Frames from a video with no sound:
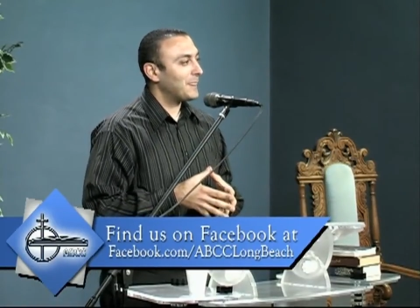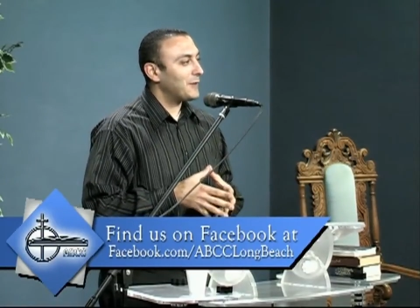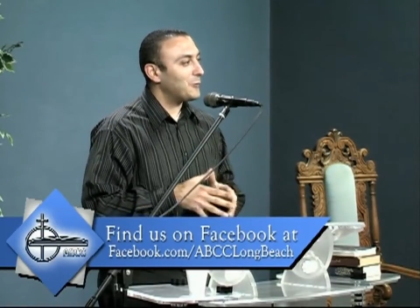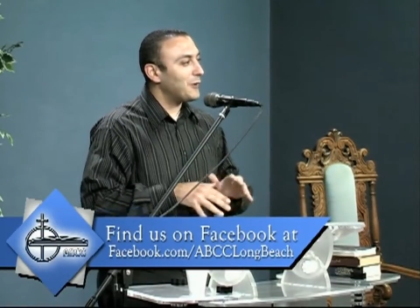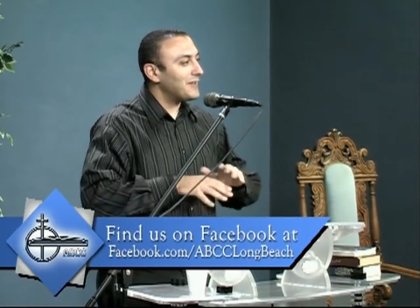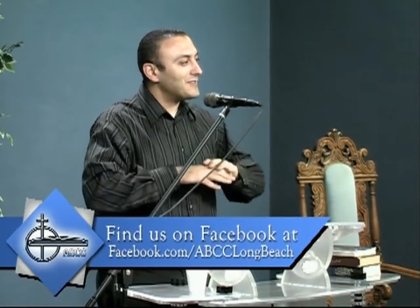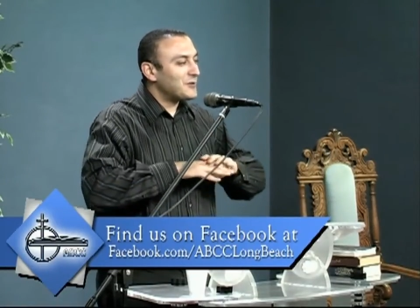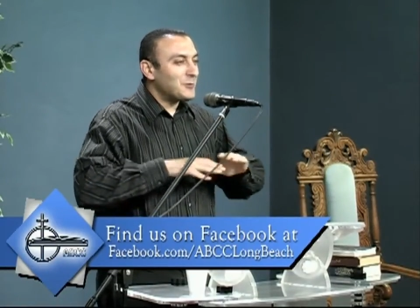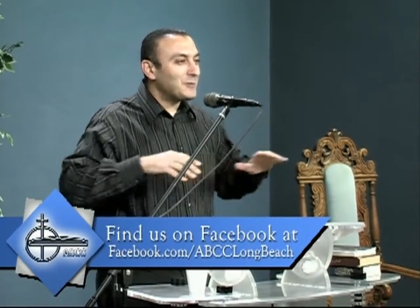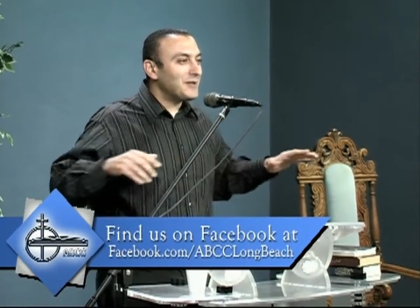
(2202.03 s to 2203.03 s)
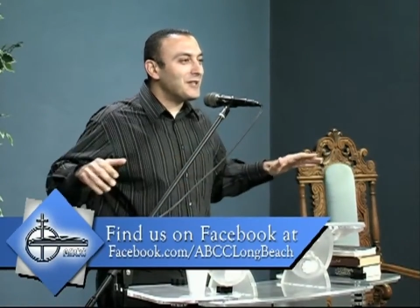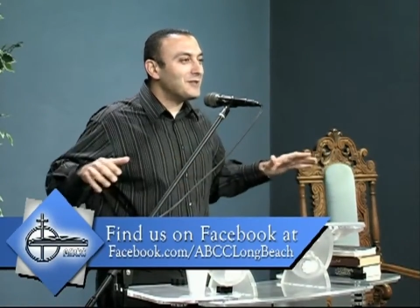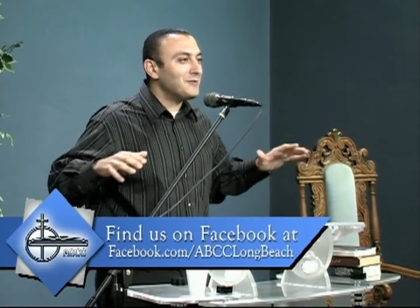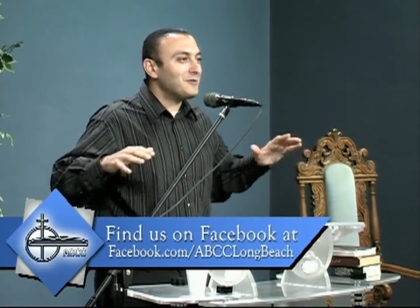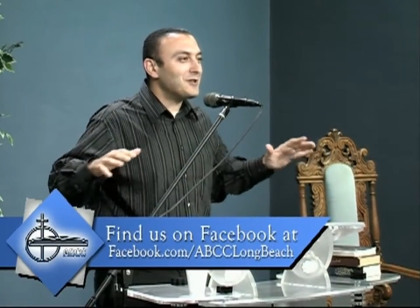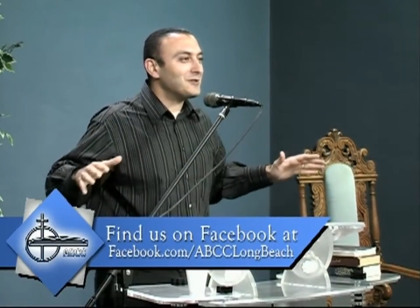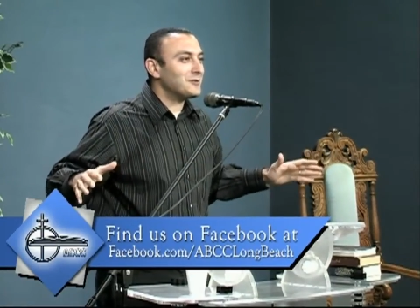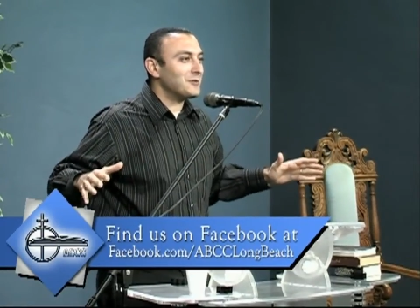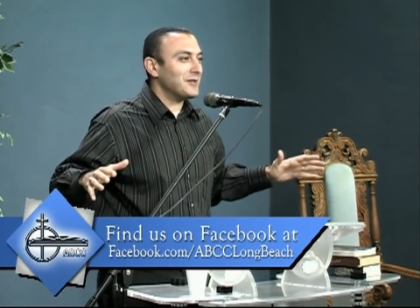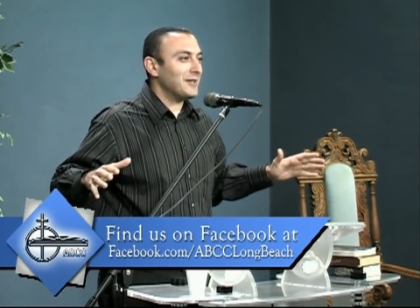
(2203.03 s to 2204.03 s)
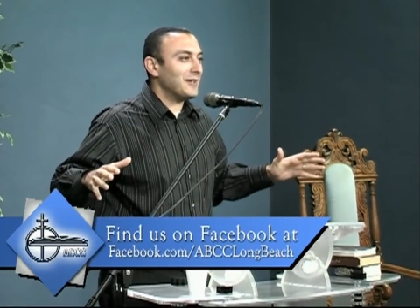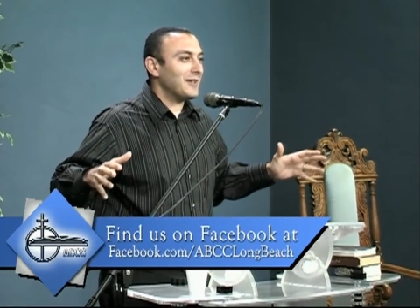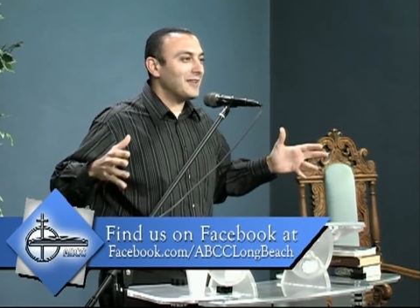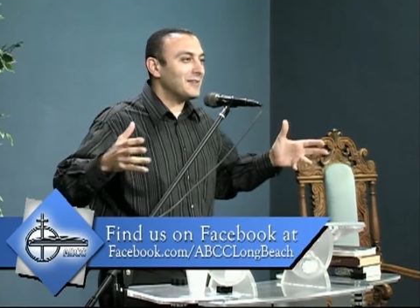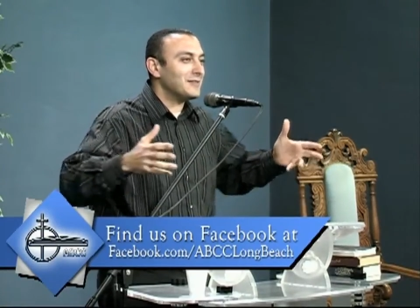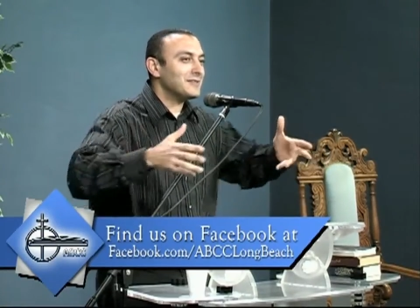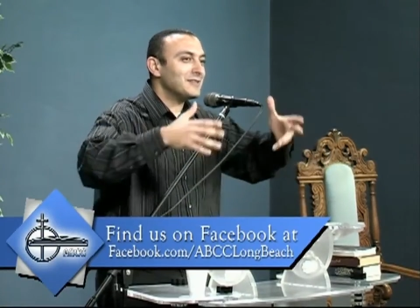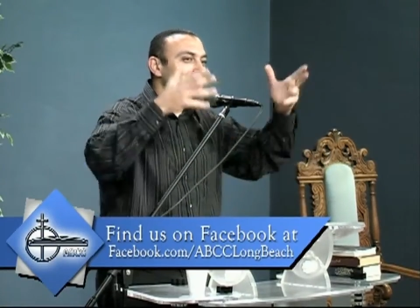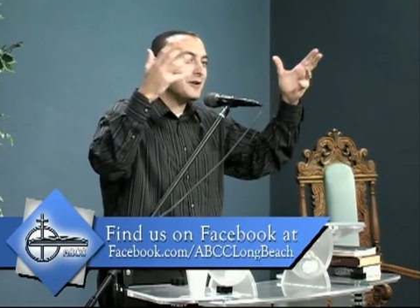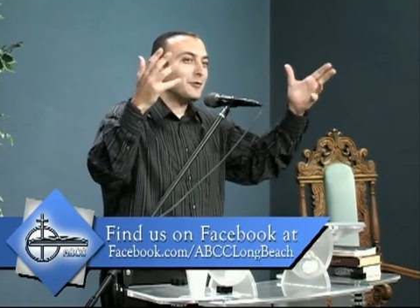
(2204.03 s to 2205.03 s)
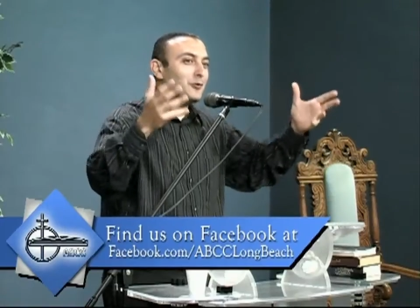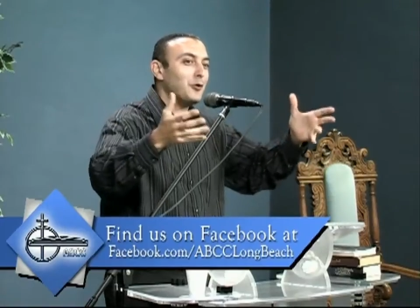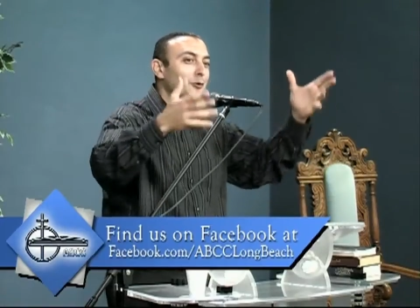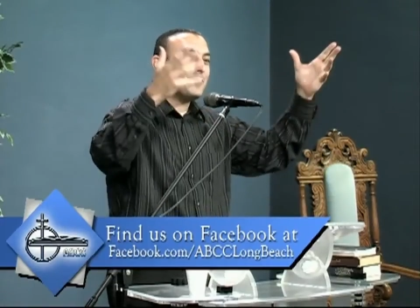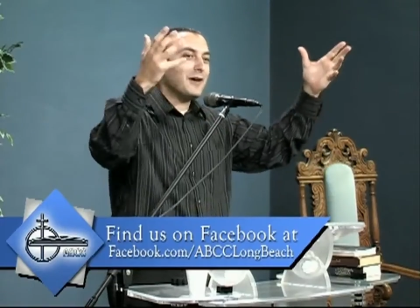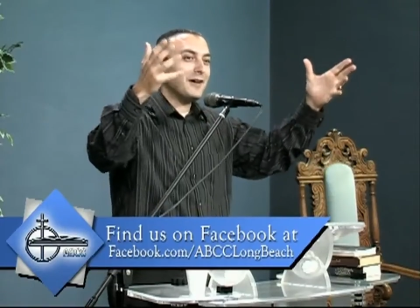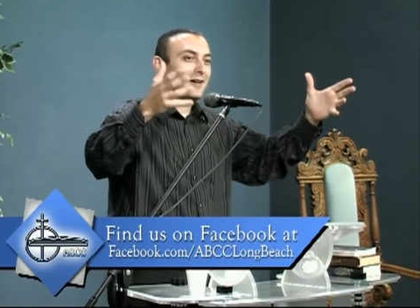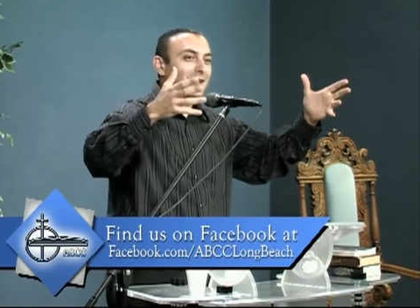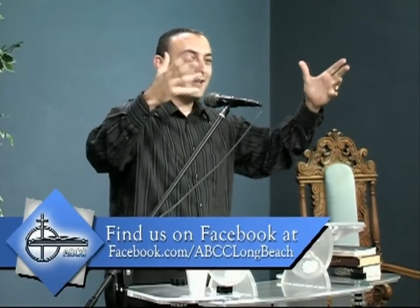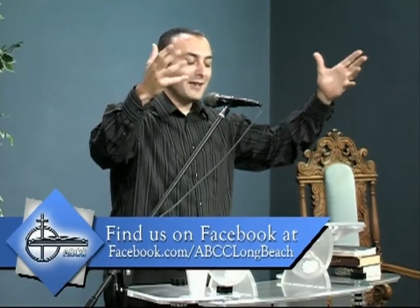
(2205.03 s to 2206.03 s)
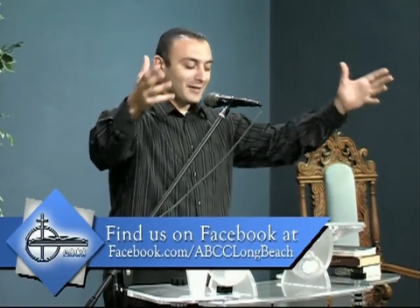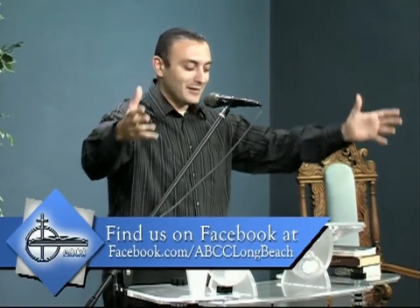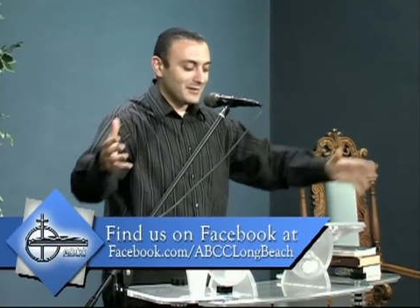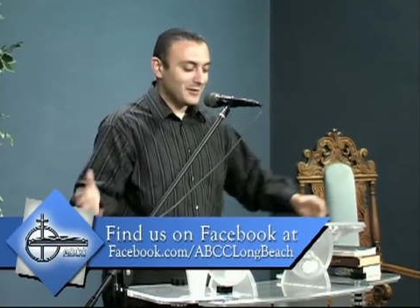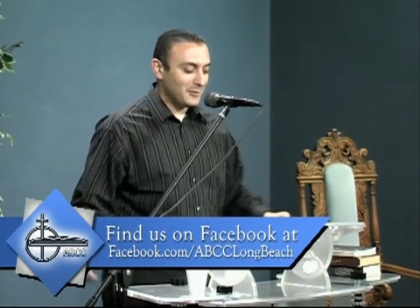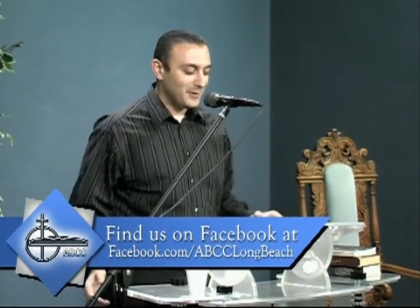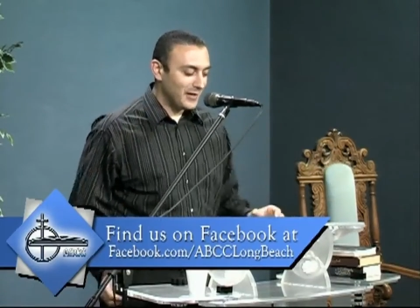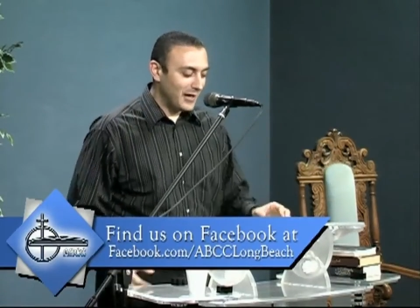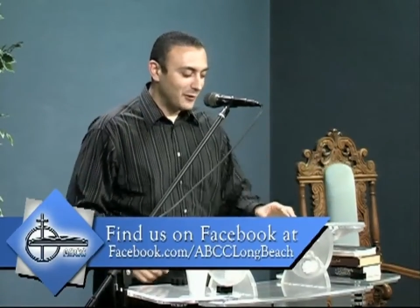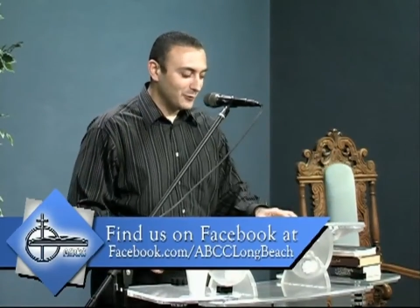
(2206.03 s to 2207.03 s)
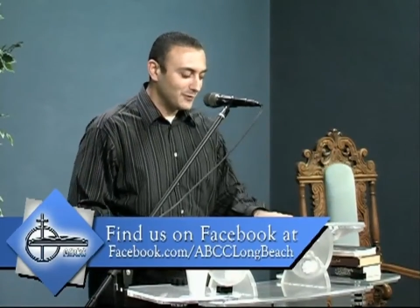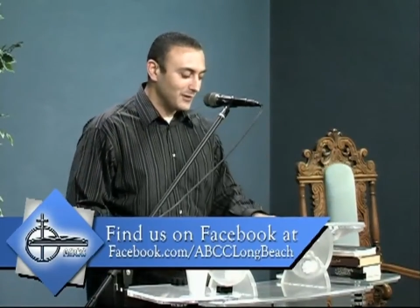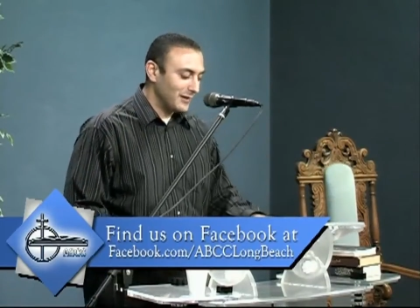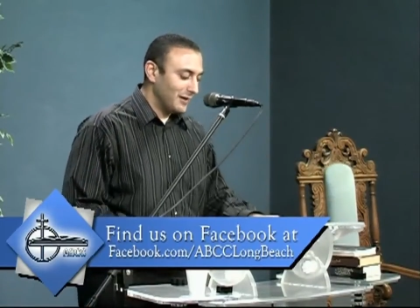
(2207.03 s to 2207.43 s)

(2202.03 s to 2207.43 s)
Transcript: who has complete victory. And there's this aroma that's coming out.